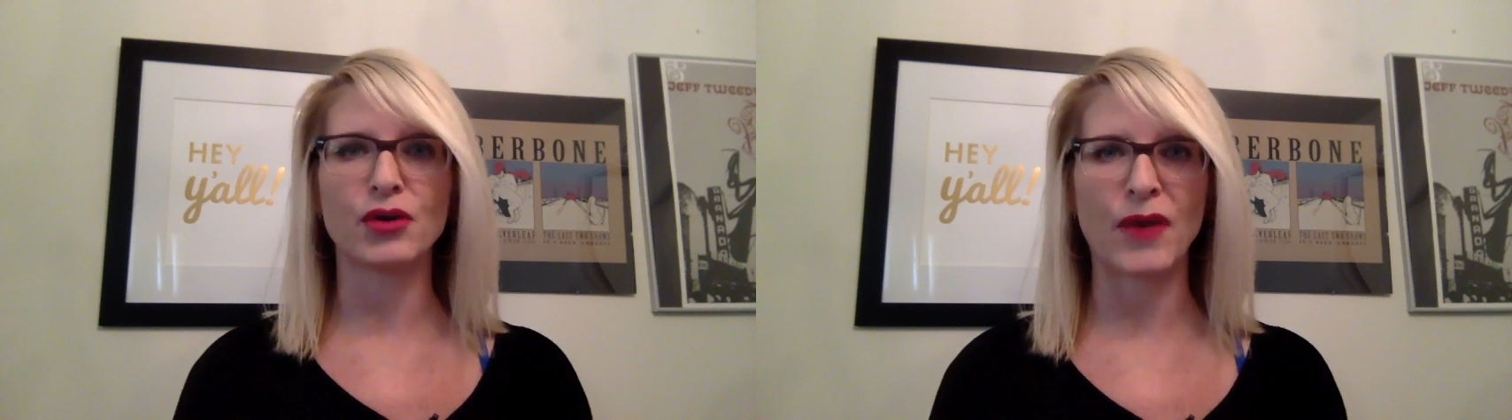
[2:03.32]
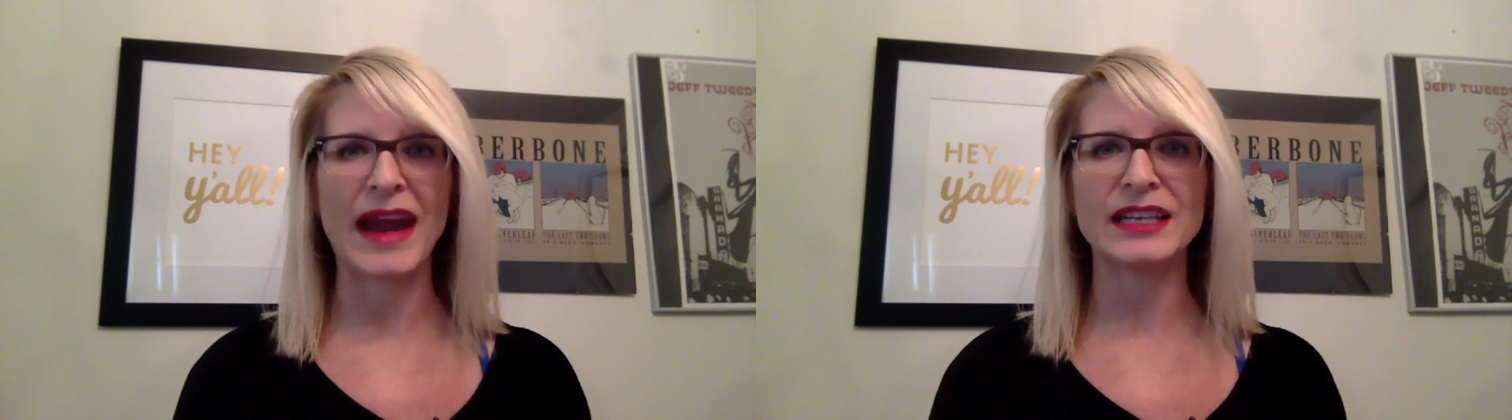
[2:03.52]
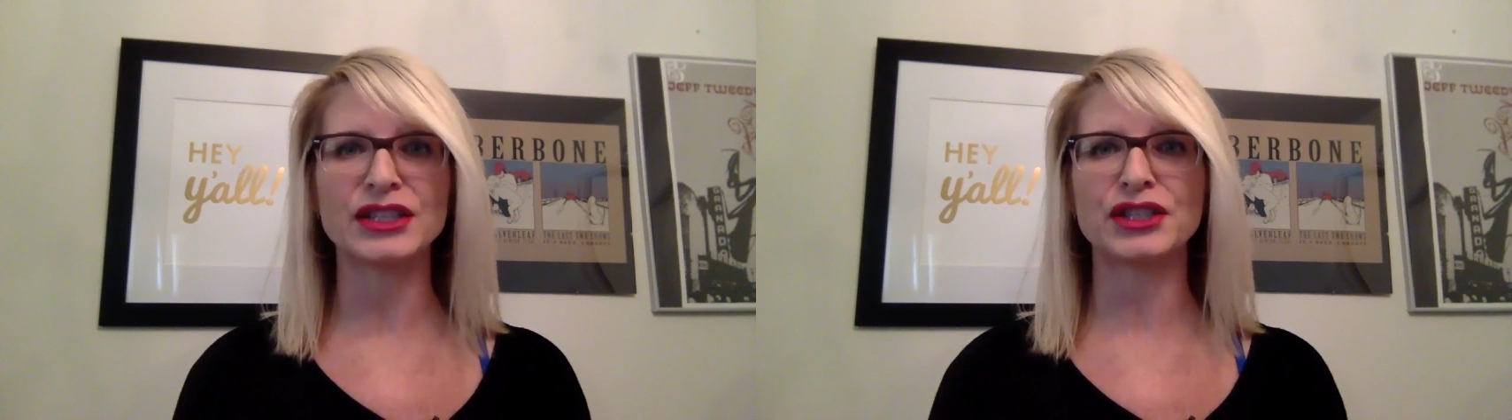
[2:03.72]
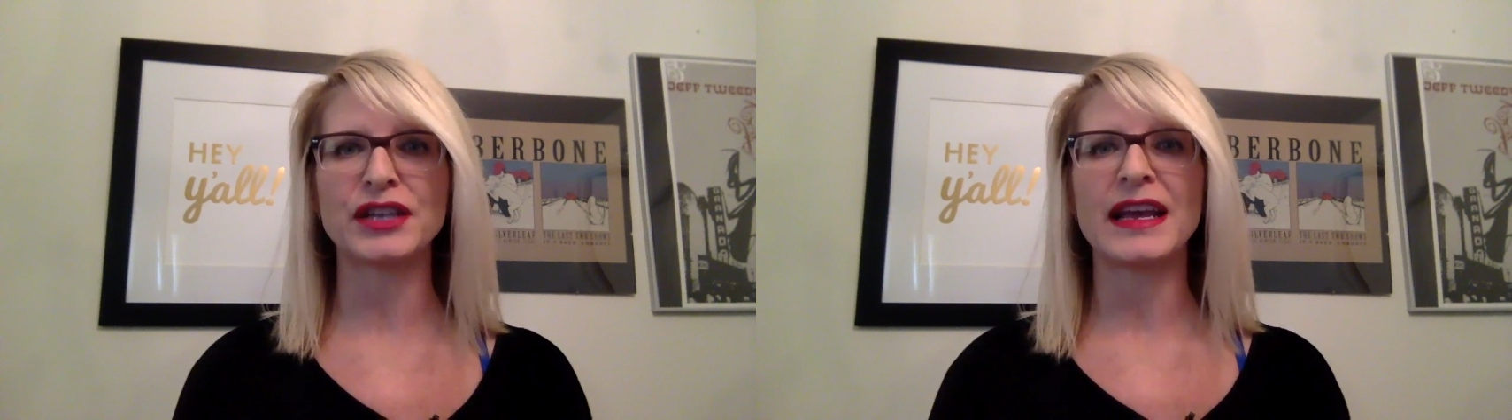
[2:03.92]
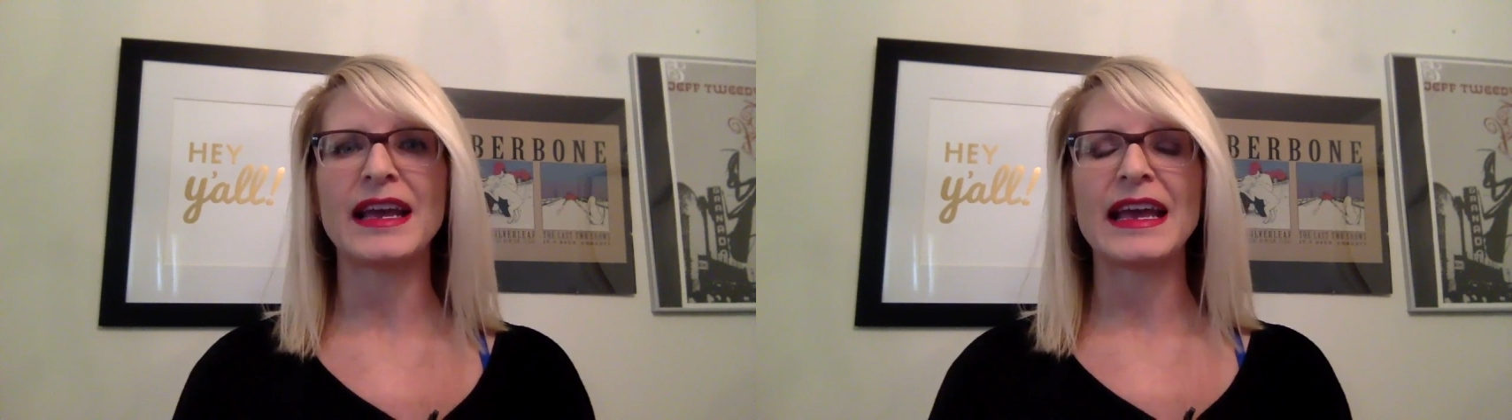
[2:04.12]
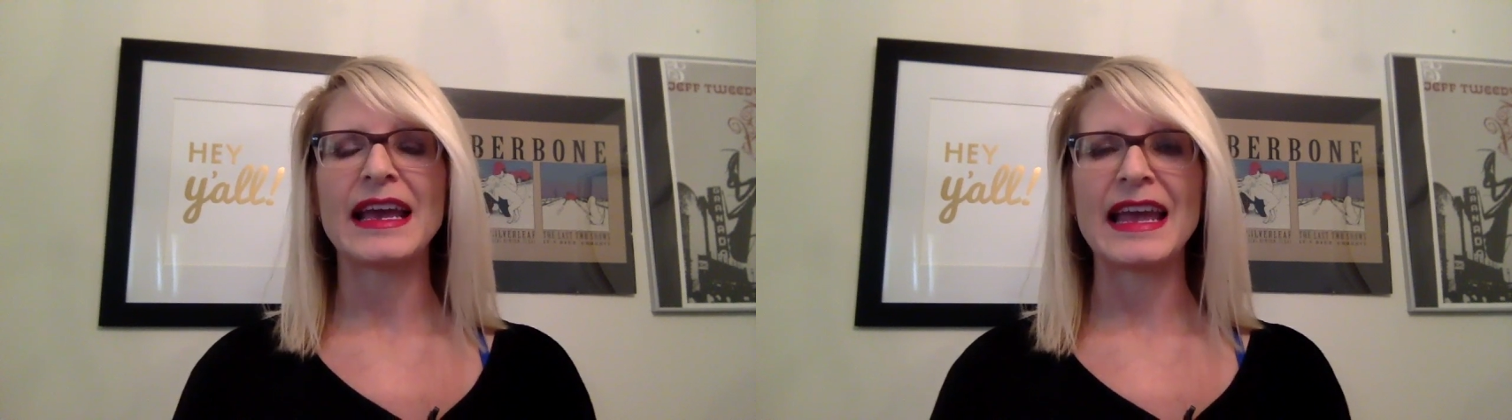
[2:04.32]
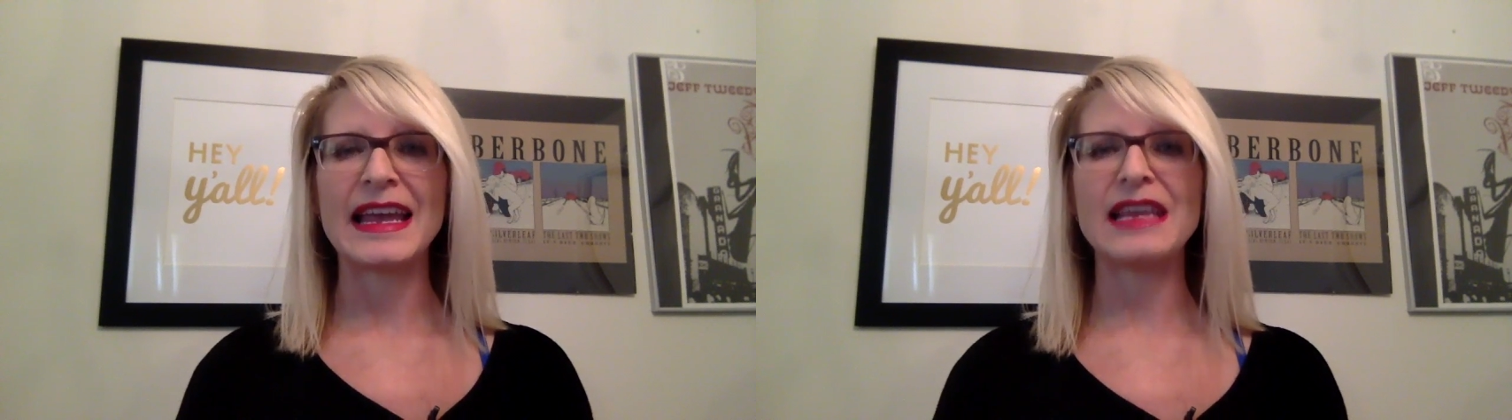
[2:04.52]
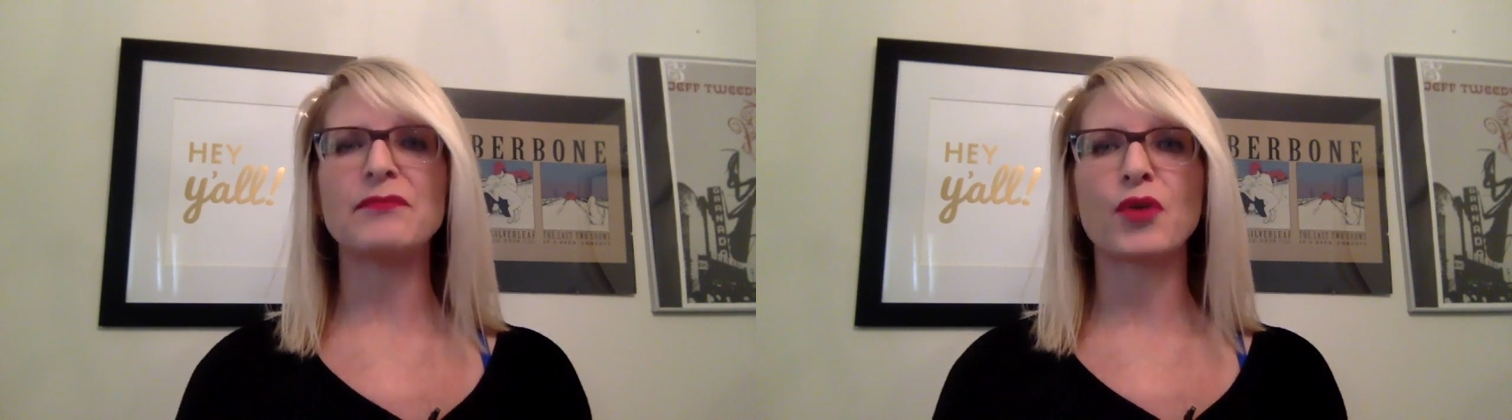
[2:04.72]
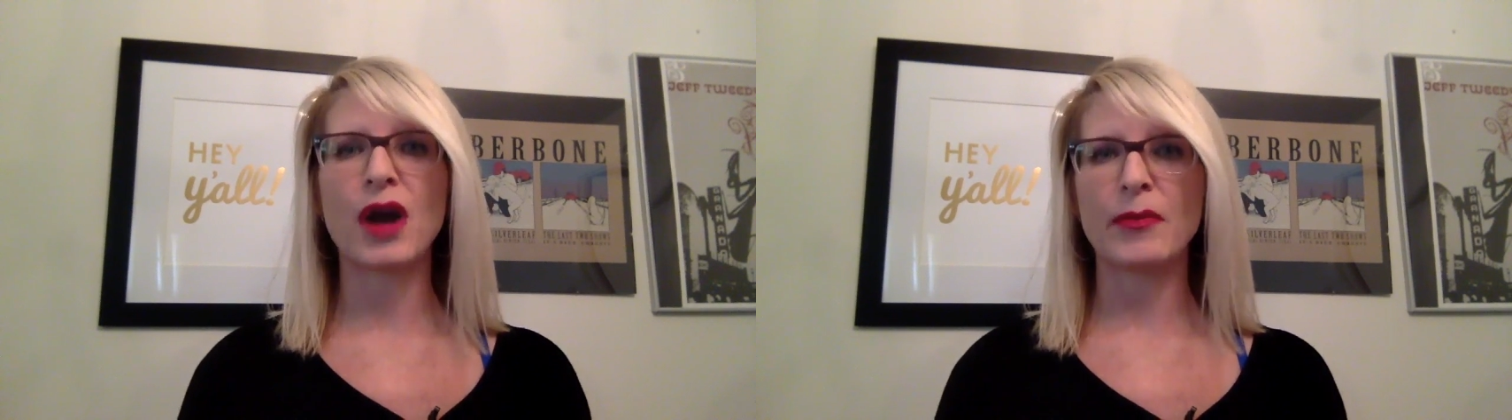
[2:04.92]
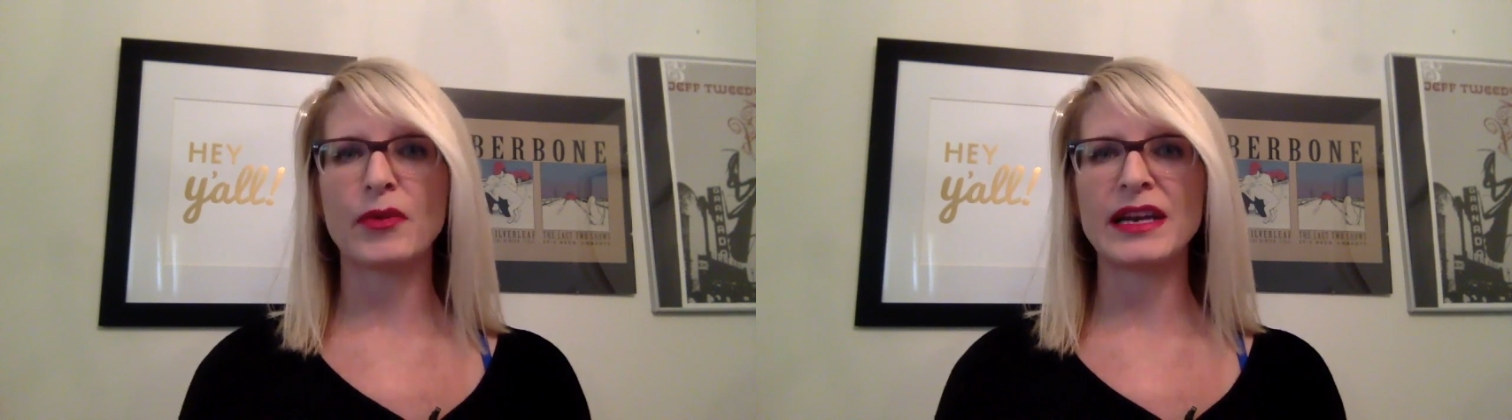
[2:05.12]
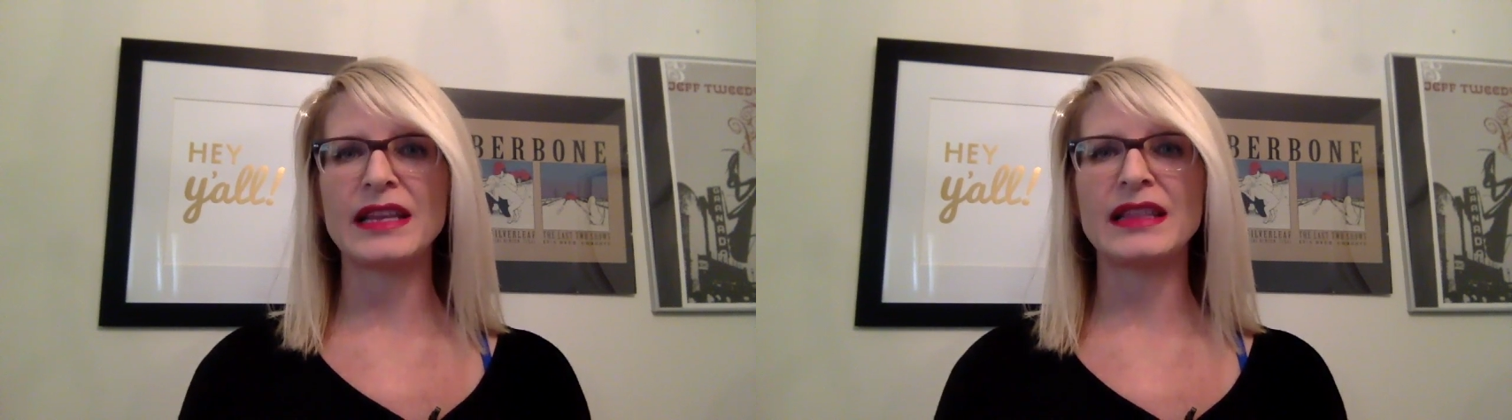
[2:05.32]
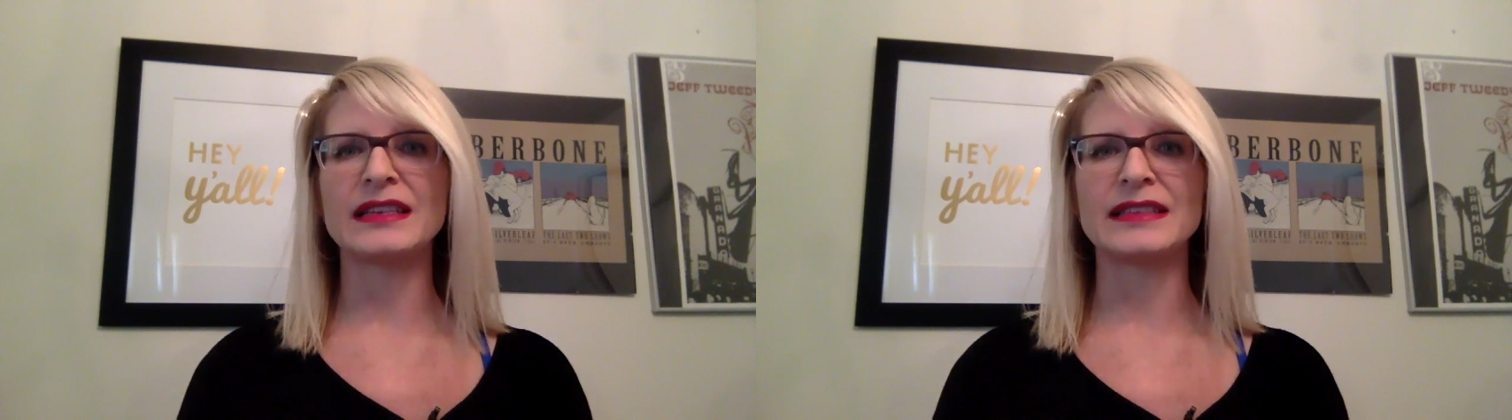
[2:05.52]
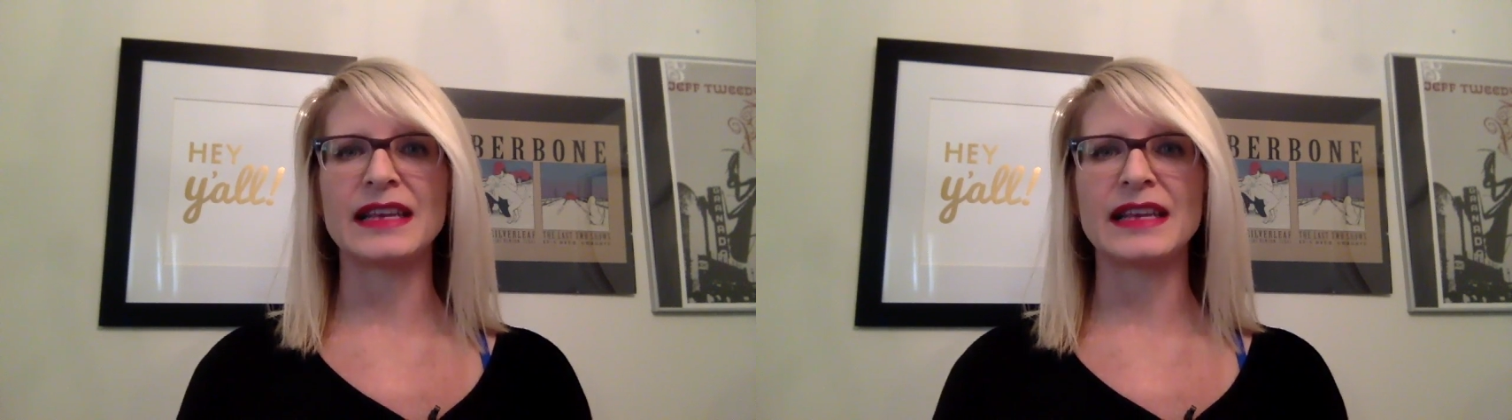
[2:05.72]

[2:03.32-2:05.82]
ranch, any property that is